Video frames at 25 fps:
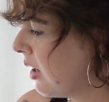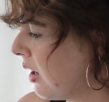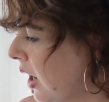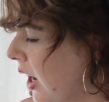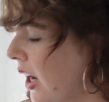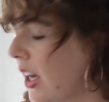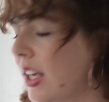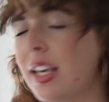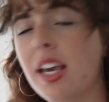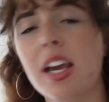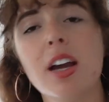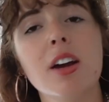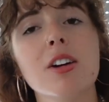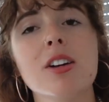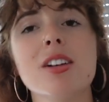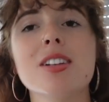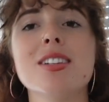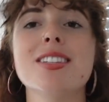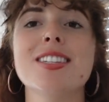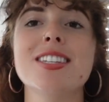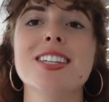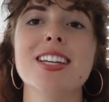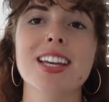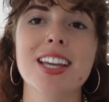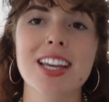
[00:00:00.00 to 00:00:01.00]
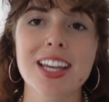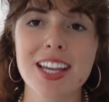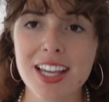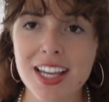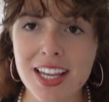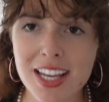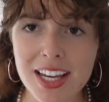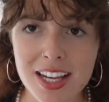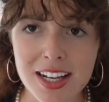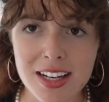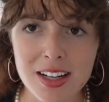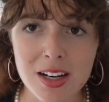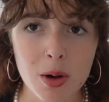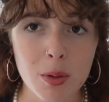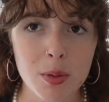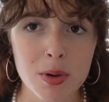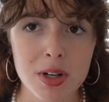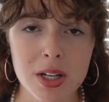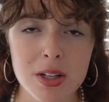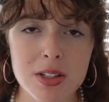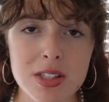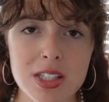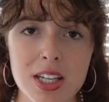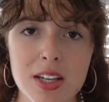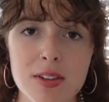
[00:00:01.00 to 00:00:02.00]
I guarantee no one
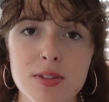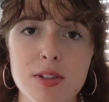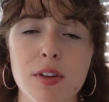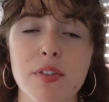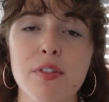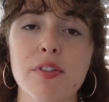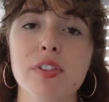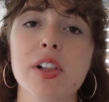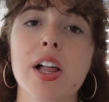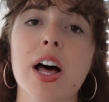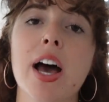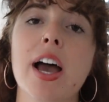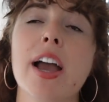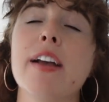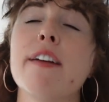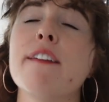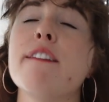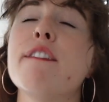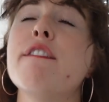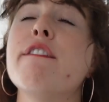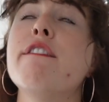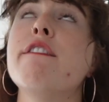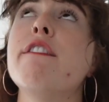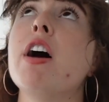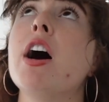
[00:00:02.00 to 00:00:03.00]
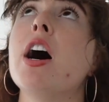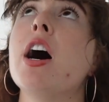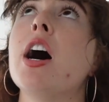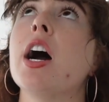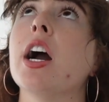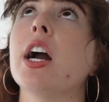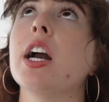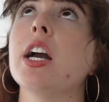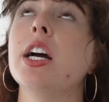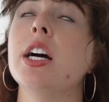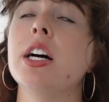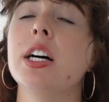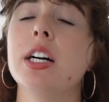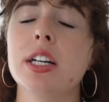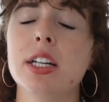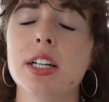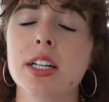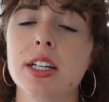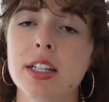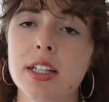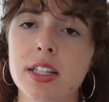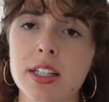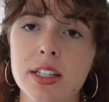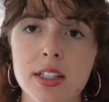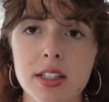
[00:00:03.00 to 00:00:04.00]
else gives a flying fuck.
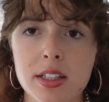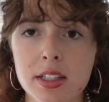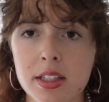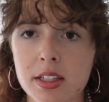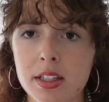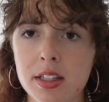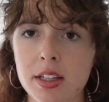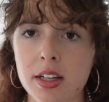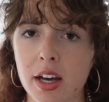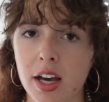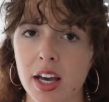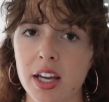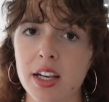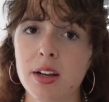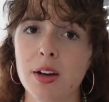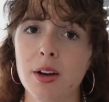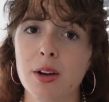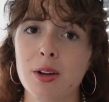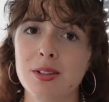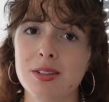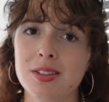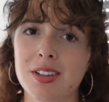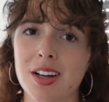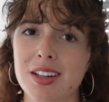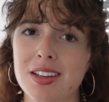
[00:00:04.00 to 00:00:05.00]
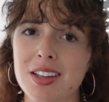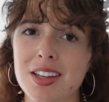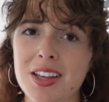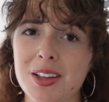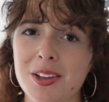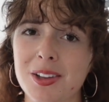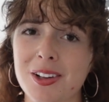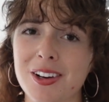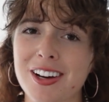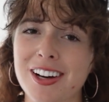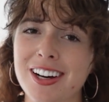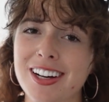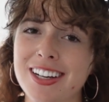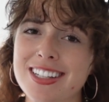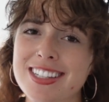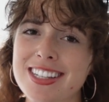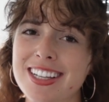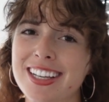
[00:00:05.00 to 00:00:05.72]
I don't. I think you look hot as